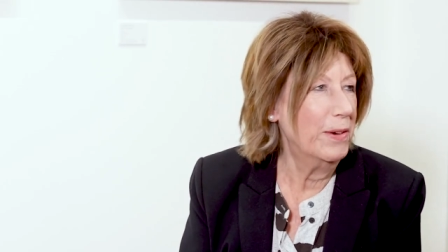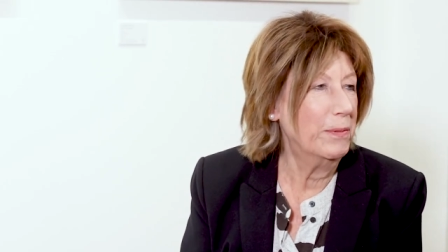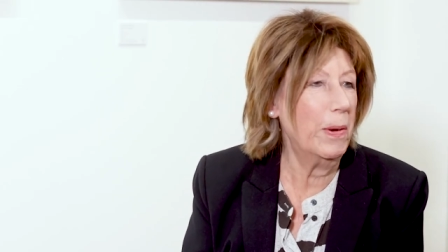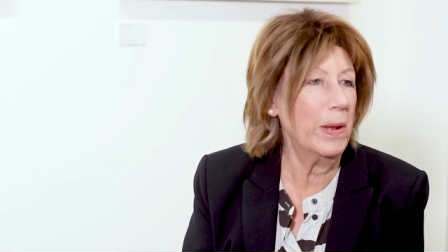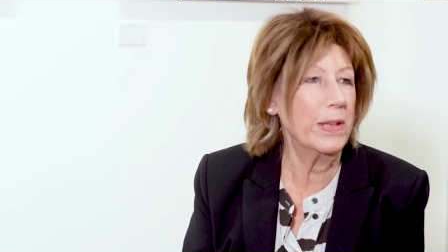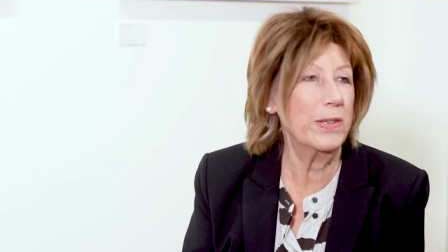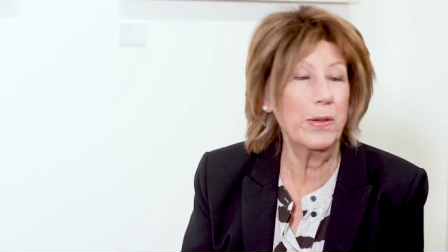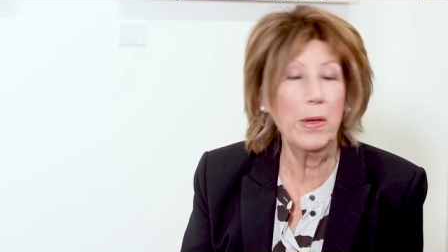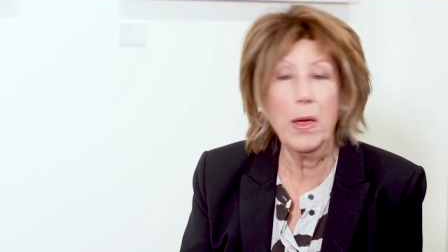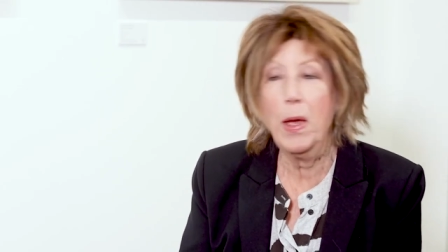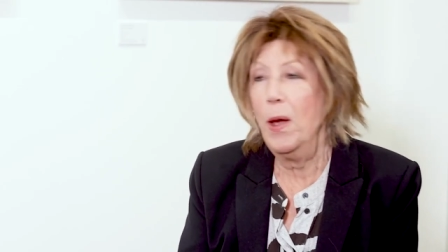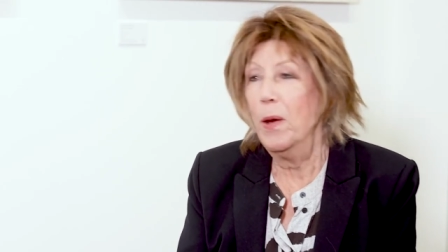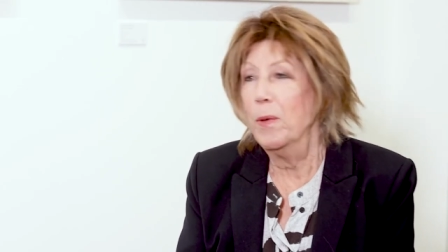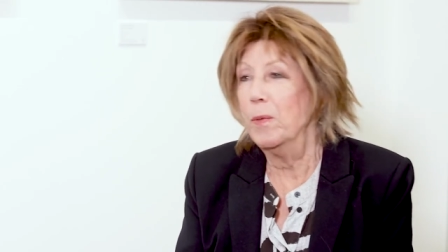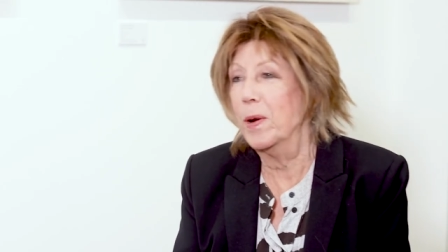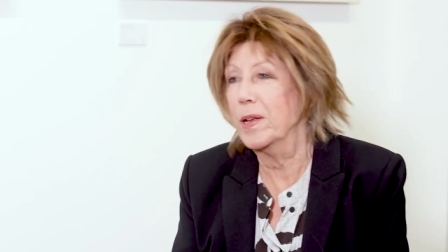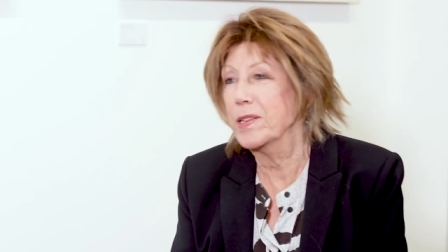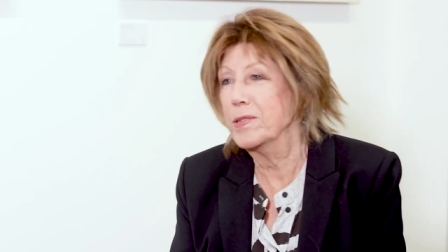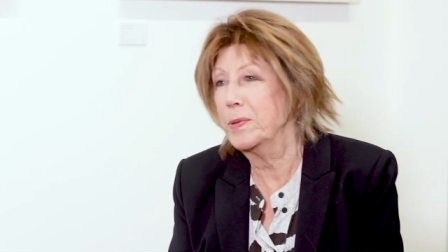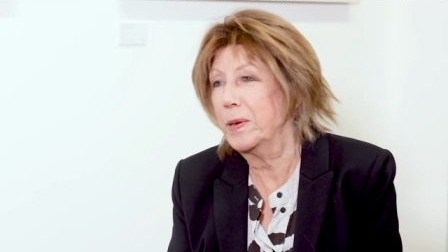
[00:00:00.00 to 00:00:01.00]

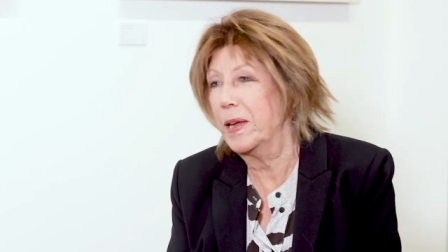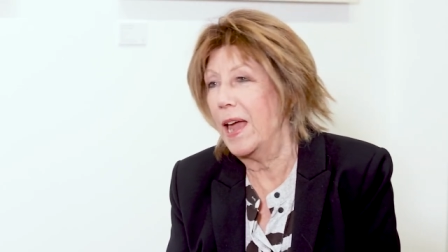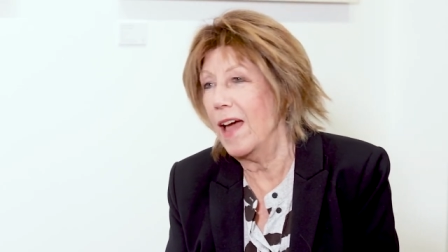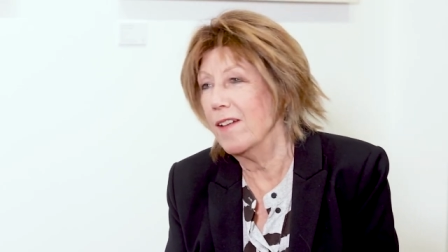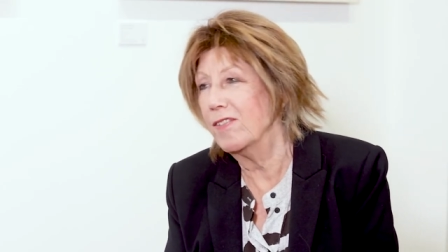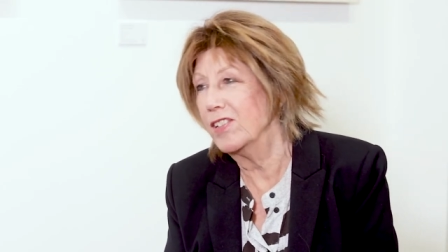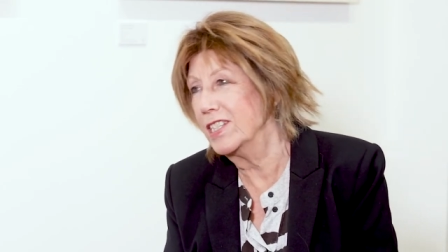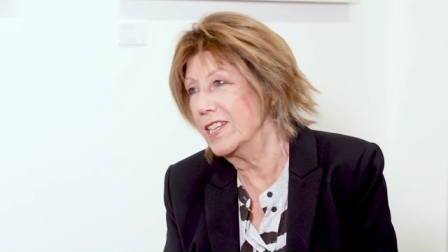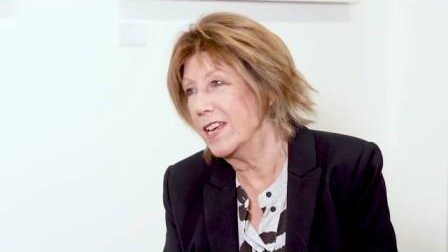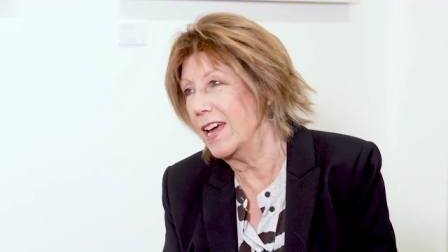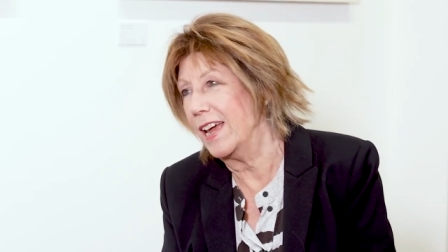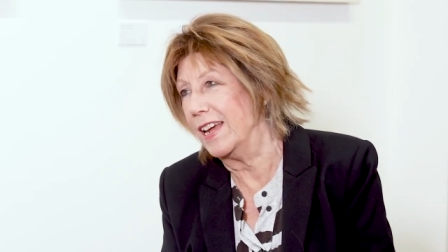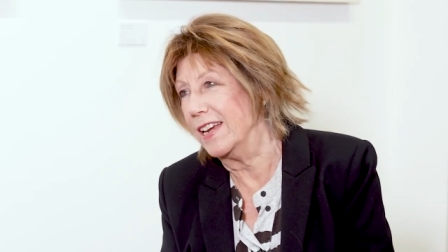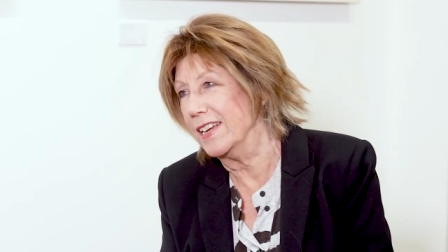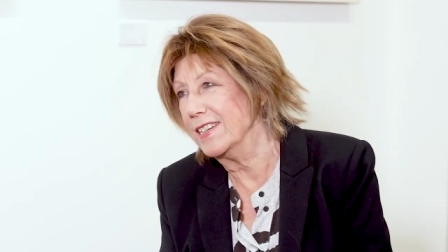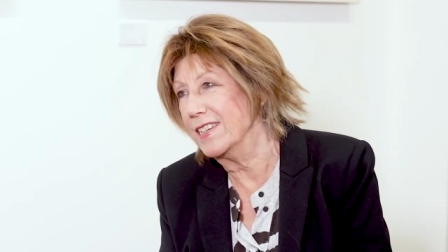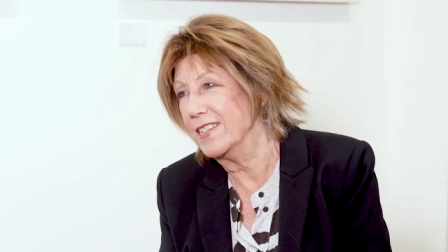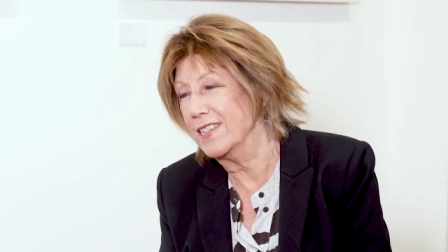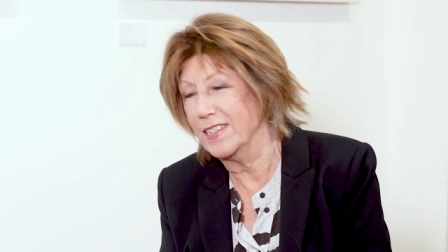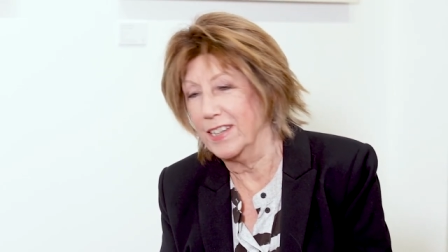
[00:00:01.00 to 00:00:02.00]
once we have a
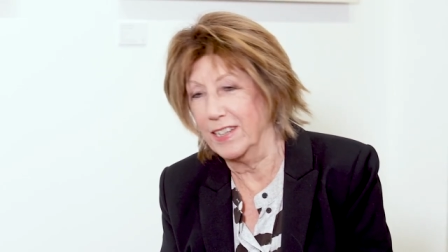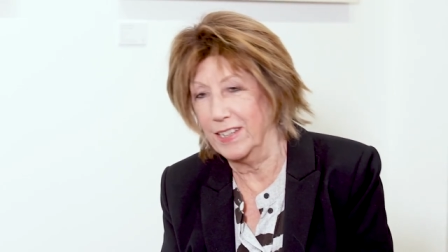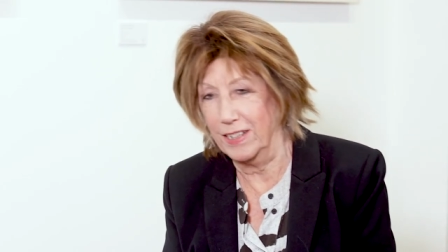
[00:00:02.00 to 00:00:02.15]
date,